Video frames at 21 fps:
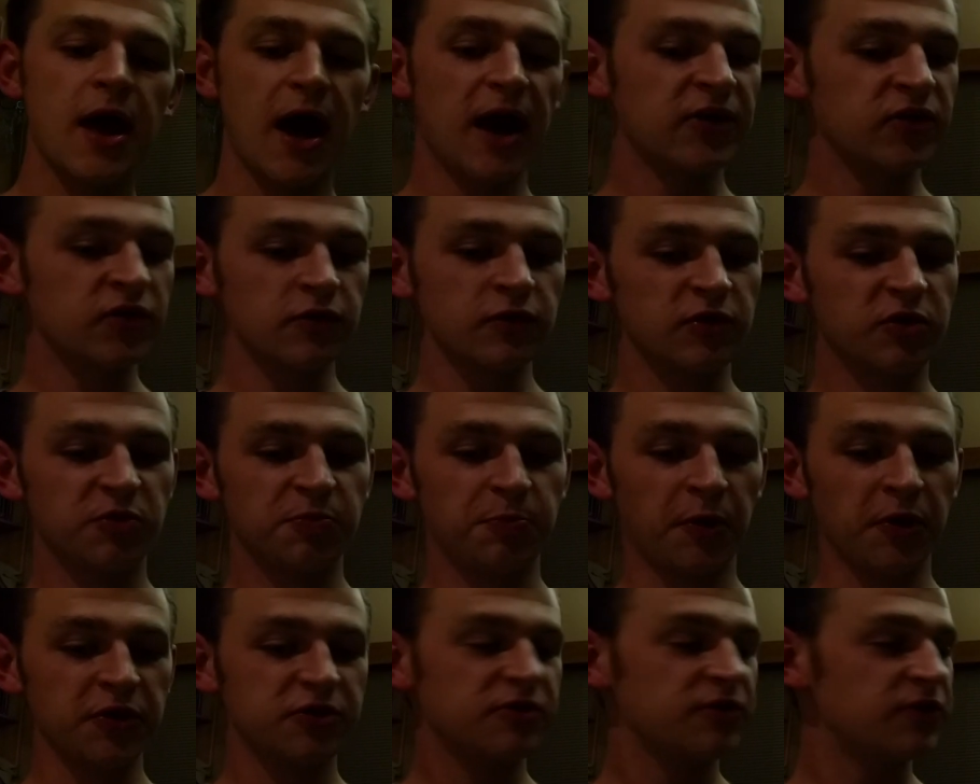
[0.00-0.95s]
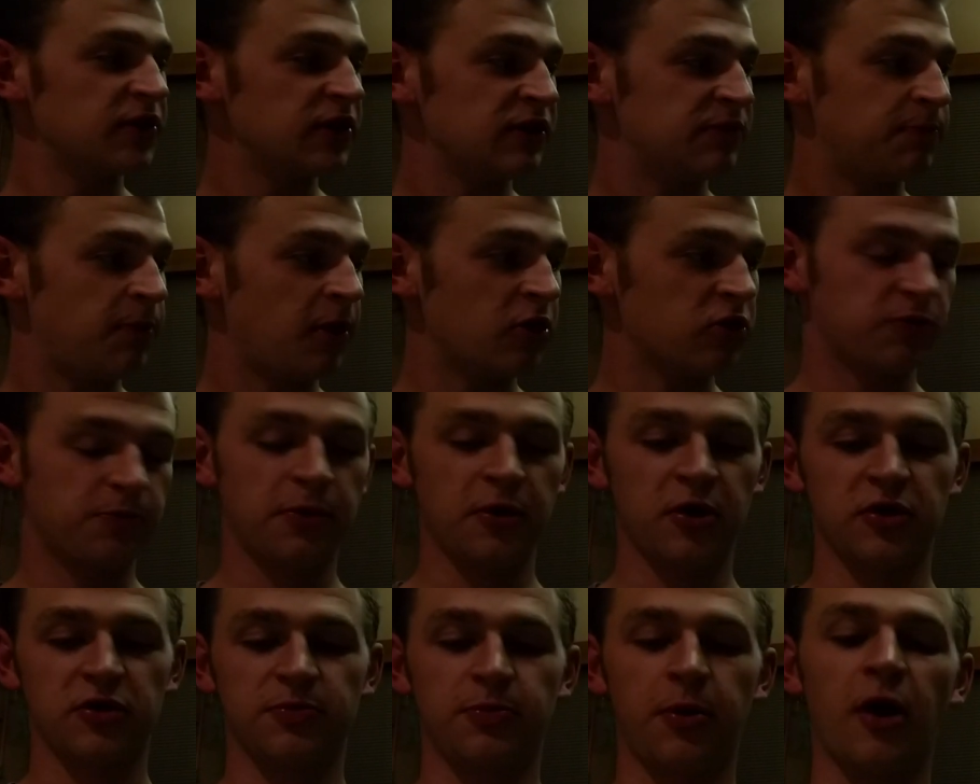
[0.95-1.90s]
As a response to these
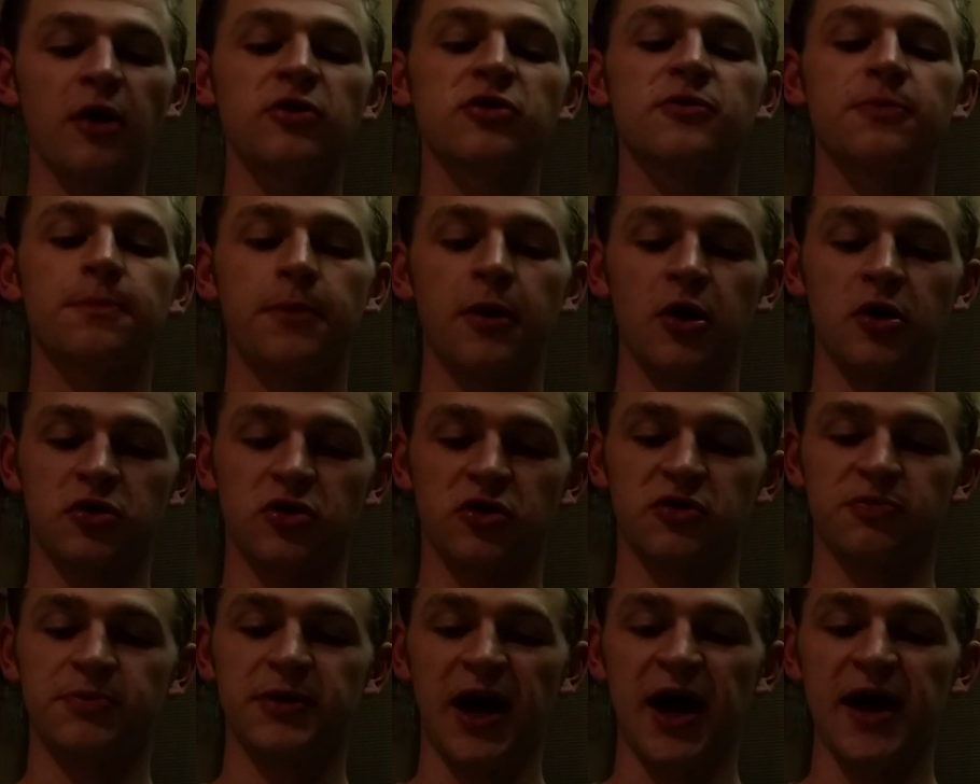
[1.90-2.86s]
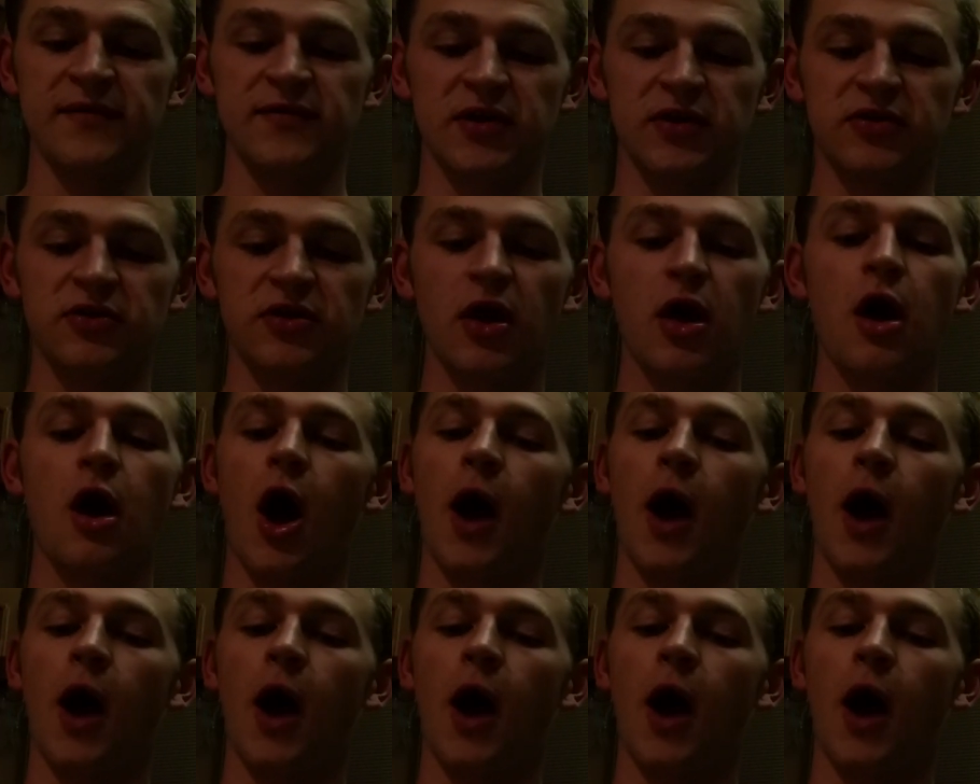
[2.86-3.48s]
post-purchase behaviours,